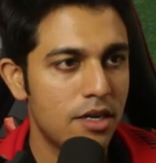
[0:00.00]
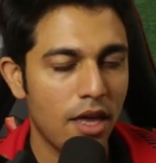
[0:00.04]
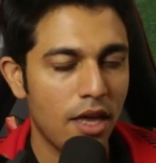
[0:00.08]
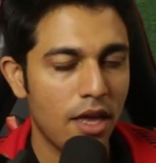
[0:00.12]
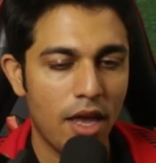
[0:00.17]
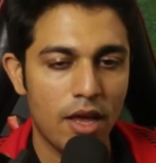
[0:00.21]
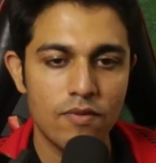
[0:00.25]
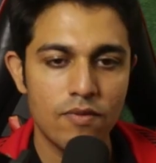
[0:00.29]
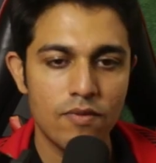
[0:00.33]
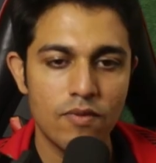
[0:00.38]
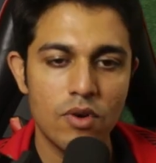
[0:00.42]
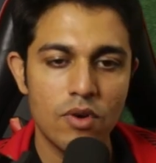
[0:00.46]

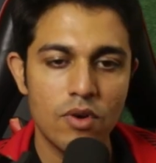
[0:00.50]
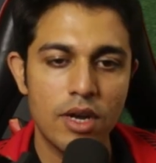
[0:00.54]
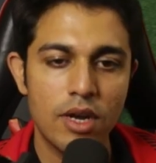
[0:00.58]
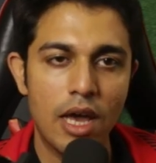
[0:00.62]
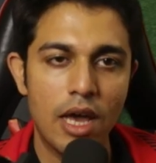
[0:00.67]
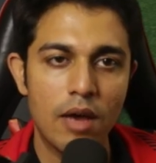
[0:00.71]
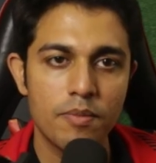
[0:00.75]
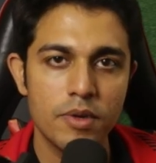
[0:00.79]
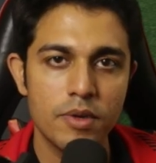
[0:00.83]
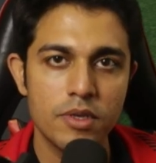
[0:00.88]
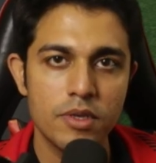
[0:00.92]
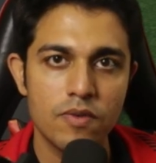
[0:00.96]
and what
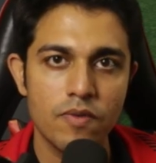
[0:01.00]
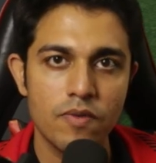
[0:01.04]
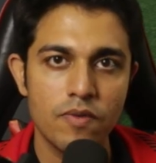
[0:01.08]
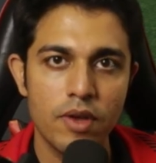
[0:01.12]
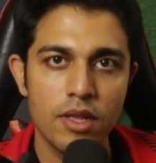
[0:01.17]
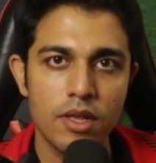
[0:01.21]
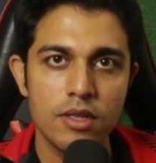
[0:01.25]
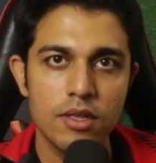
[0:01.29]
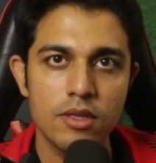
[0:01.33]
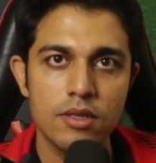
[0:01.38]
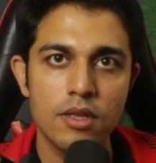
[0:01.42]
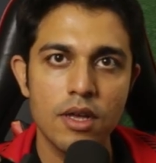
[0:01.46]
happens
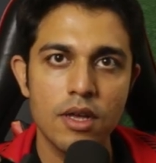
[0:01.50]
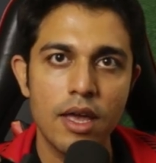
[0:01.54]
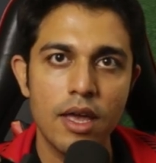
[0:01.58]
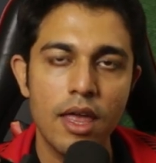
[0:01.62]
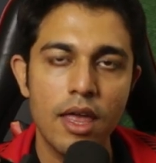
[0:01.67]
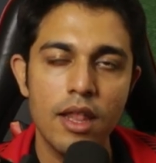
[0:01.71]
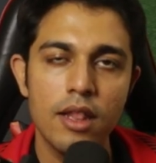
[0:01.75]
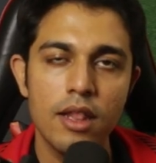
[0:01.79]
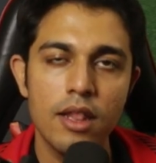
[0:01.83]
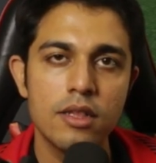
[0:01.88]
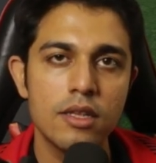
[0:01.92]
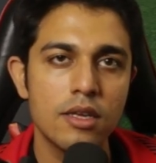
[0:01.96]
when the
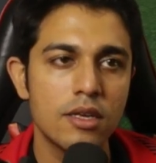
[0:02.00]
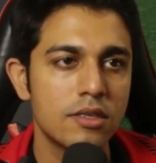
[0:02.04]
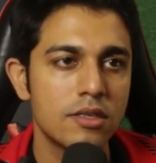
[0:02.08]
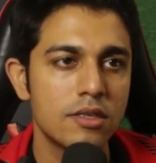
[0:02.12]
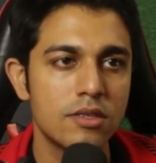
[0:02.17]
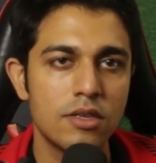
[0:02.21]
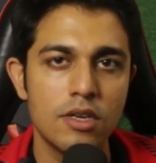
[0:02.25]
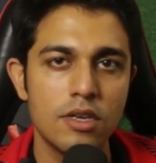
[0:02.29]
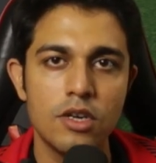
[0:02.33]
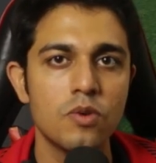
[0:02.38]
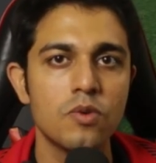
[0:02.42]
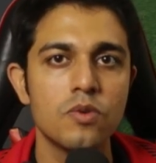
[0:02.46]
health is
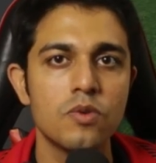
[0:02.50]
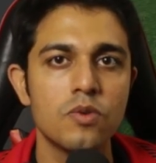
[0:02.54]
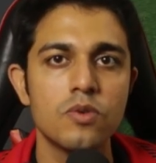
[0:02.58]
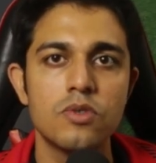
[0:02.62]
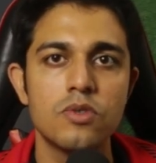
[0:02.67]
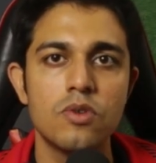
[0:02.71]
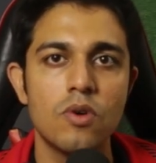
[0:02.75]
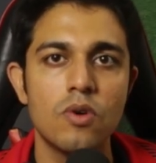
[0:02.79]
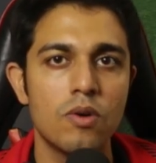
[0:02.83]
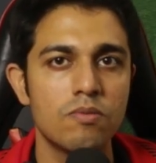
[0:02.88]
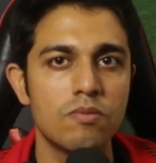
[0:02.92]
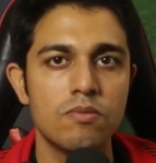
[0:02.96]
reduced,
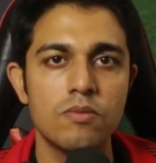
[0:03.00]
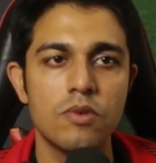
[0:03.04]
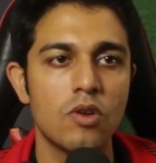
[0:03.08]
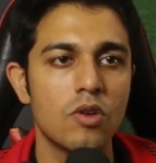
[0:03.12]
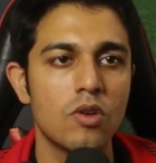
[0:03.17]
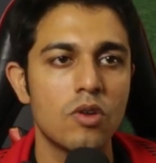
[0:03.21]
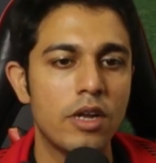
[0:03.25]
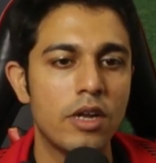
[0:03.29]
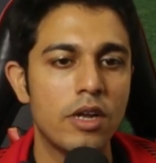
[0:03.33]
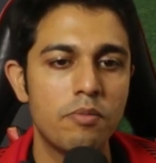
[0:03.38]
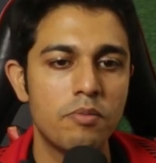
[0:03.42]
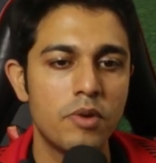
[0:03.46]
or
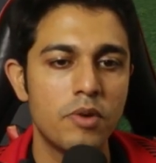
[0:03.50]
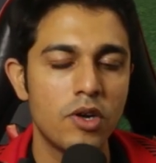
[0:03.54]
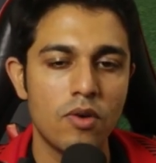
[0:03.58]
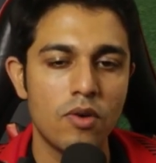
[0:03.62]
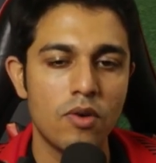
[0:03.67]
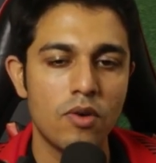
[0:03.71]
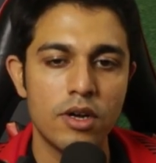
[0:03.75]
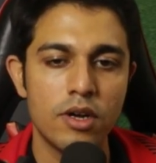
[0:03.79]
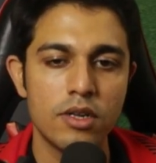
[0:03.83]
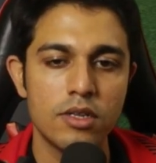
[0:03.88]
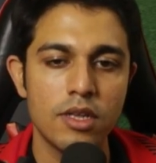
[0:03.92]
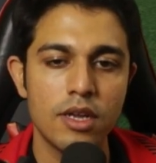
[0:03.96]
that
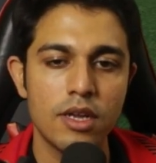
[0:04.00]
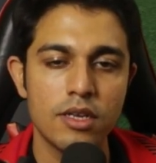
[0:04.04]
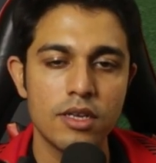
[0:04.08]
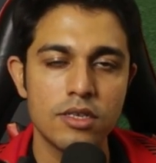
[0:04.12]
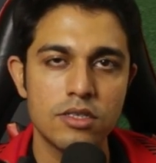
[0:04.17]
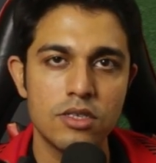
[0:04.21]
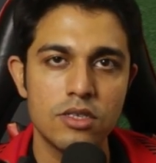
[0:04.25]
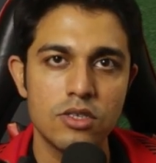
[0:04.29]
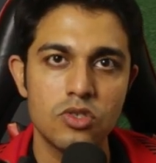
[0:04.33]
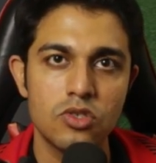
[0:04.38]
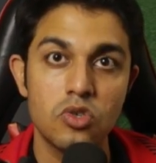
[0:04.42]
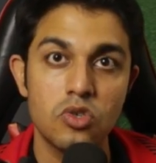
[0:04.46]
particular thing is
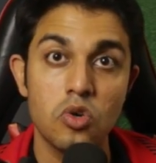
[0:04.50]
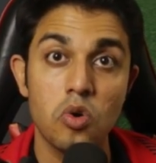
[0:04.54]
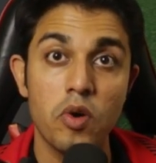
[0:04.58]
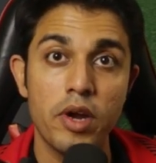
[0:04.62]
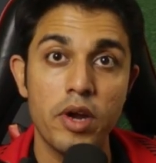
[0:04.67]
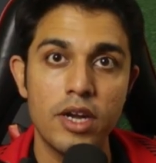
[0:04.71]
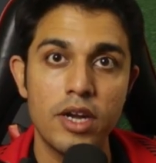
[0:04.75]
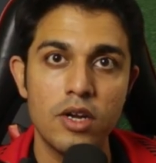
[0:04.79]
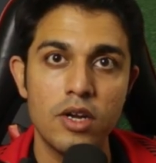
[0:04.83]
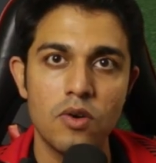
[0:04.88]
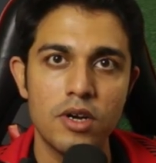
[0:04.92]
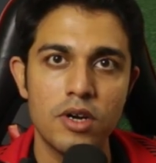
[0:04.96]

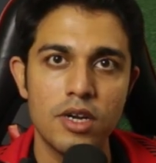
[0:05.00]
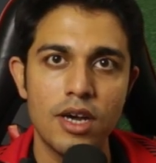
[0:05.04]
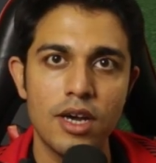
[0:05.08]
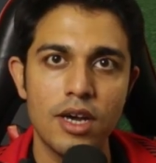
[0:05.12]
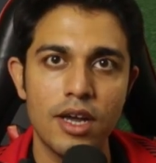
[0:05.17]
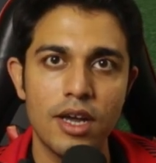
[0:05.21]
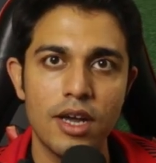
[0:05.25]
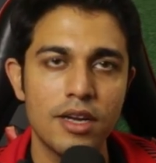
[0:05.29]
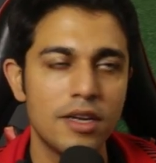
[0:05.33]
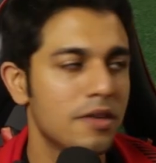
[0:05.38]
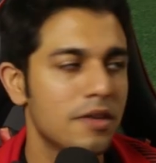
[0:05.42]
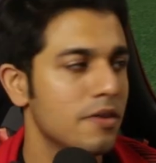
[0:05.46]
destroyed or
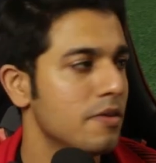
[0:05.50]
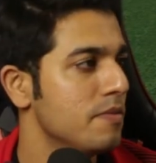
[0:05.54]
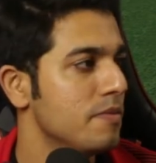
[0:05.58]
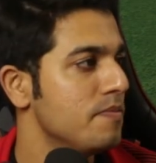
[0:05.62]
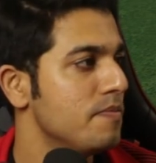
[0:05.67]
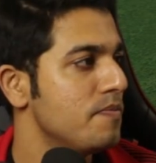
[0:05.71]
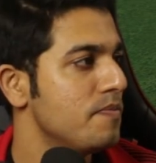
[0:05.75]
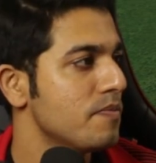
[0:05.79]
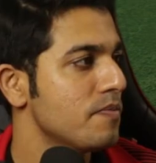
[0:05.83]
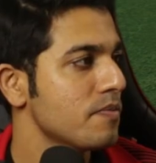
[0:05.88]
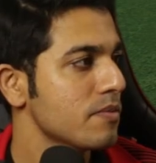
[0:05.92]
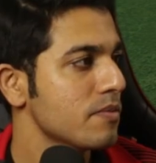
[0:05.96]
died.
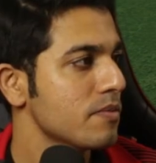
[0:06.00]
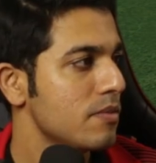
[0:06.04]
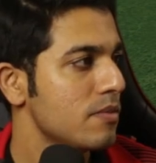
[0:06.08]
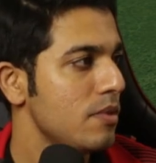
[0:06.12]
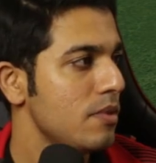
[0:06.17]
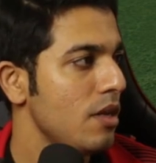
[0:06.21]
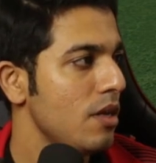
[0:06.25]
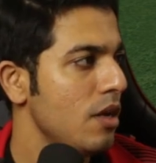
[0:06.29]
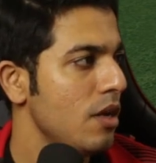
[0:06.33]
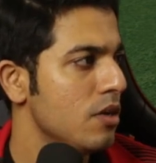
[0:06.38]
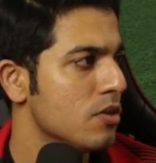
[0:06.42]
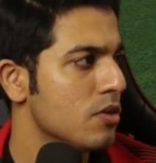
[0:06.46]

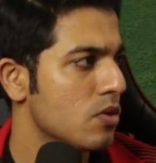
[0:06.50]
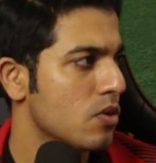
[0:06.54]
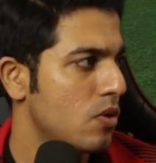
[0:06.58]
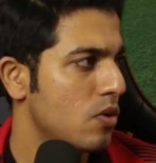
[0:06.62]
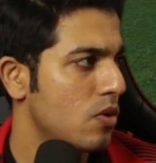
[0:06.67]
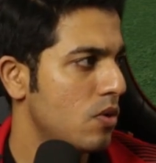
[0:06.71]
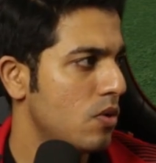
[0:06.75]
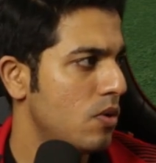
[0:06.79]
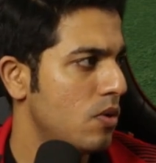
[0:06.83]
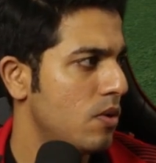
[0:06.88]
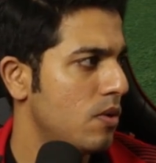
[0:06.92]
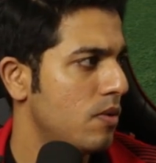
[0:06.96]

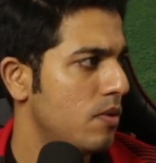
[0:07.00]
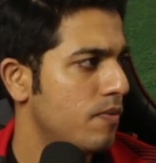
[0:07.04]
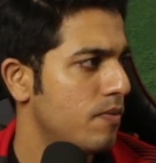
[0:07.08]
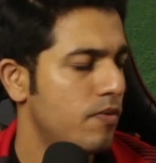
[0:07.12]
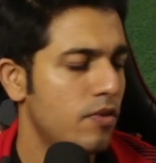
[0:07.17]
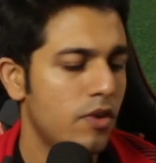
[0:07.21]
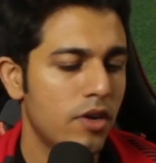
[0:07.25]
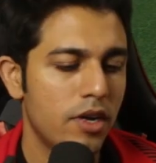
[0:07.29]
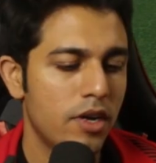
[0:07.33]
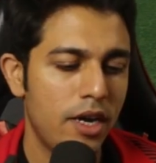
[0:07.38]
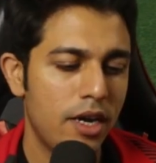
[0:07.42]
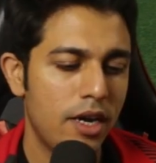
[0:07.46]
So for
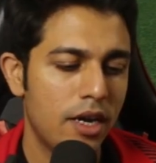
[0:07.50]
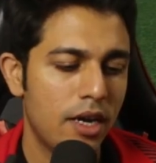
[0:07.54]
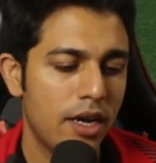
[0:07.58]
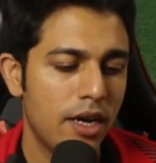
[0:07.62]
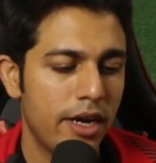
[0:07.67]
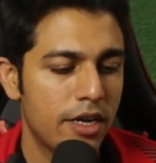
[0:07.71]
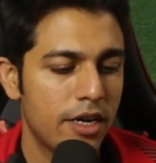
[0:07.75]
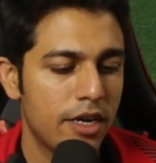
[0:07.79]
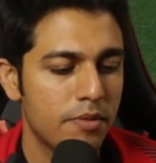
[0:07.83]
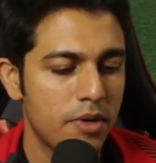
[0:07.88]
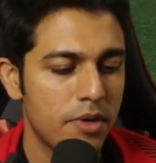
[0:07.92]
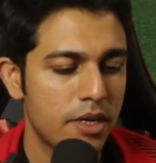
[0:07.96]
hit,
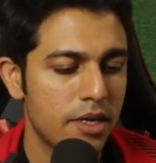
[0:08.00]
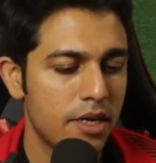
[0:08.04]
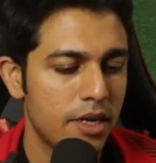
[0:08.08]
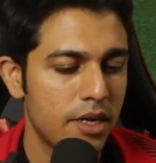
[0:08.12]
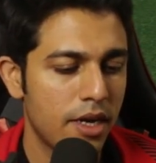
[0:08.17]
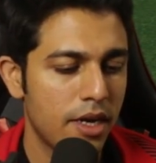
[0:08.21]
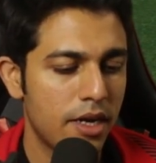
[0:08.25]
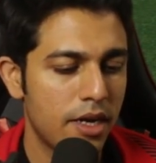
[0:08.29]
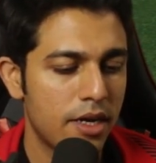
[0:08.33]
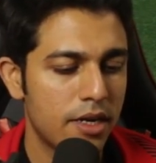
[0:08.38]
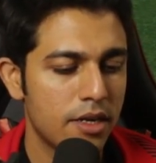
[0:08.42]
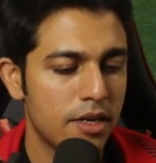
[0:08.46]
let me
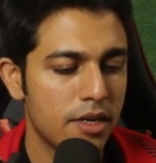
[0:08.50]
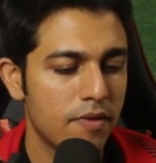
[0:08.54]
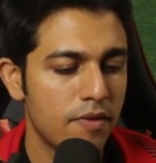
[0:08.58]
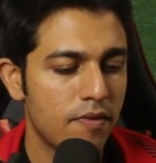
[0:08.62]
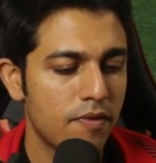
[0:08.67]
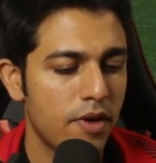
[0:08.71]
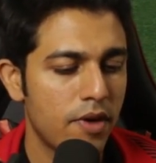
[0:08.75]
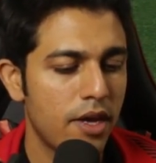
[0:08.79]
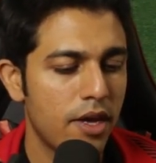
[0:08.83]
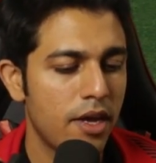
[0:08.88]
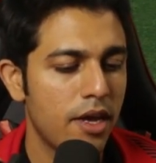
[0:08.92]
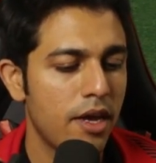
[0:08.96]
create an
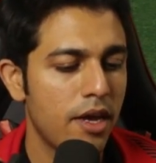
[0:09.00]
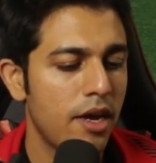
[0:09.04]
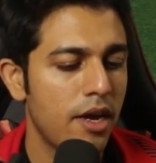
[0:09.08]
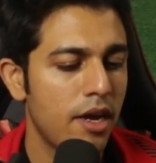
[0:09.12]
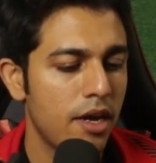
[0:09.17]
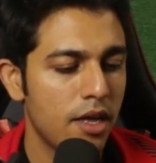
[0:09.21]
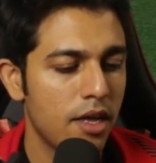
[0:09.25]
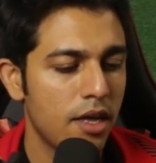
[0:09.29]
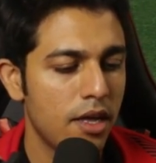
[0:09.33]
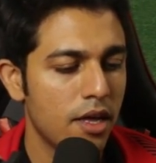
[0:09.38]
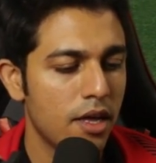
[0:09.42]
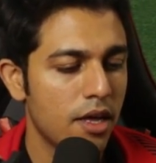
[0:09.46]
event,
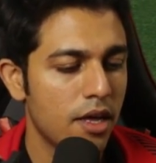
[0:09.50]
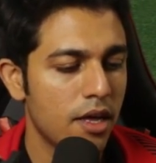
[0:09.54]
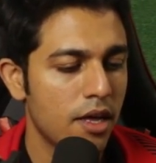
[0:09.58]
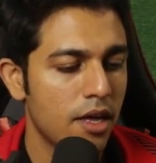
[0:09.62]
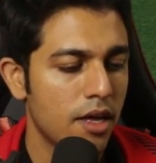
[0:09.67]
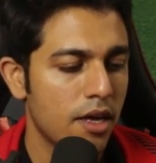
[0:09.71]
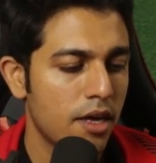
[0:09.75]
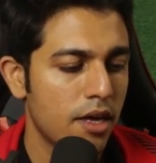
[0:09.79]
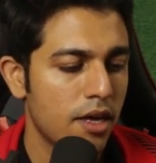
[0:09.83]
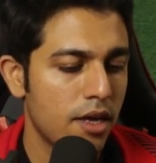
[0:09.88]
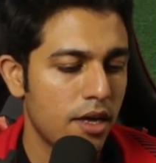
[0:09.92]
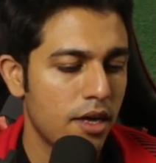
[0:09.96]

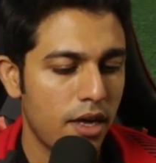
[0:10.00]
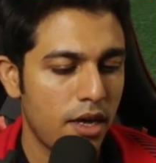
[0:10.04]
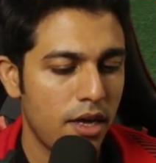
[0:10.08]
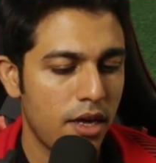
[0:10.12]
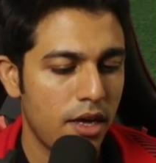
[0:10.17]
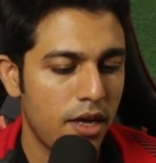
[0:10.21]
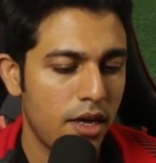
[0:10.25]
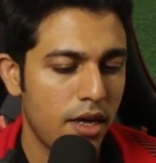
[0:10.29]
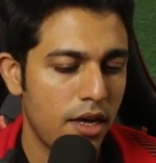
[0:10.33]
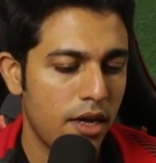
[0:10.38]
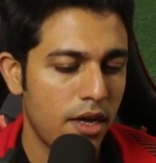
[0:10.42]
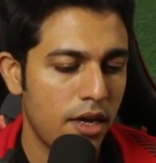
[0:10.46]

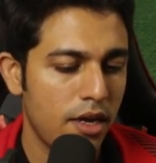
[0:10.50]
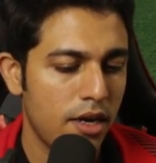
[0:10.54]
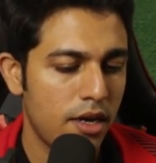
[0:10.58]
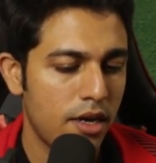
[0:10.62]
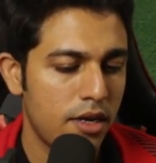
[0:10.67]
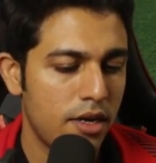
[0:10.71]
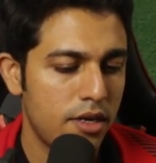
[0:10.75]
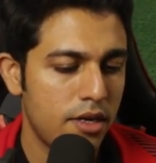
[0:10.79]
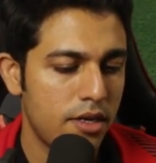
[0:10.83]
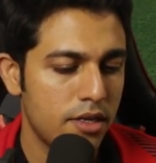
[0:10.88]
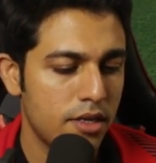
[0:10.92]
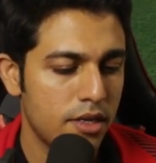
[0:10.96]

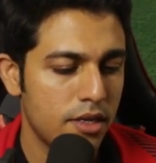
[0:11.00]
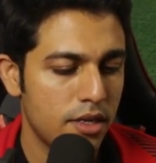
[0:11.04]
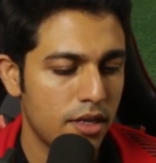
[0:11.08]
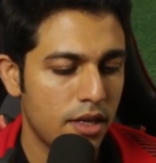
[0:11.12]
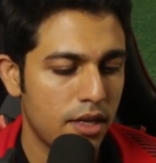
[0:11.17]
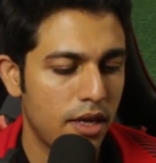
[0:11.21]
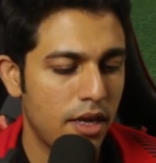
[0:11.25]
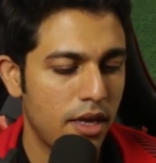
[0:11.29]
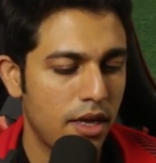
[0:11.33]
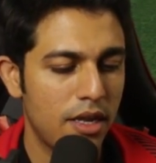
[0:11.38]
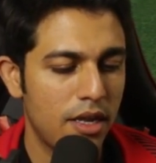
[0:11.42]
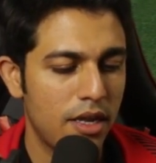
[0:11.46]
hit
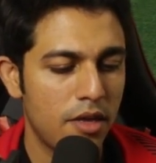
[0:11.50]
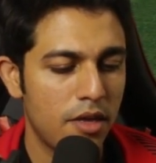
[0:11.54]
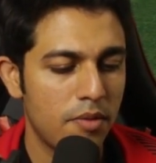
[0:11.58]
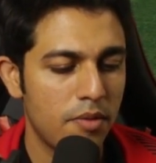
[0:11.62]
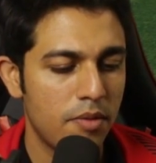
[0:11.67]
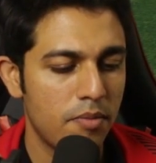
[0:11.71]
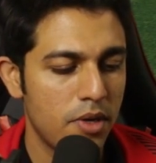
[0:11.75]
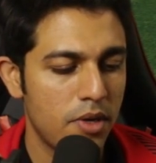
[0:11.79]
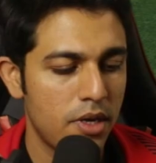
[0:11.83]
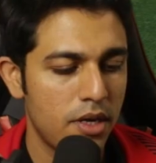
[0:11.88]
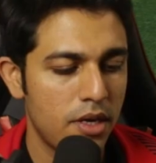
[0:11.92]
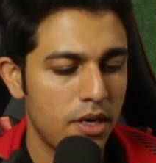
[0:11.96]

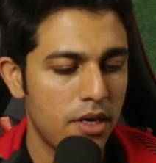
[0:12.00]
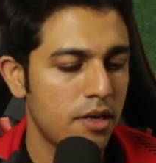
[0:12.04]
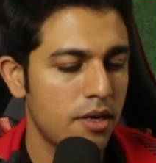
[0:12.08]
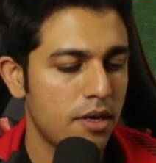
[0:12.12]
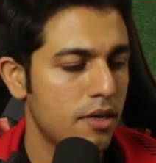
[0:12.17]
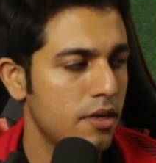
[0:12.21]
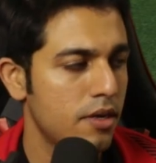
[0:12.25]
enemy,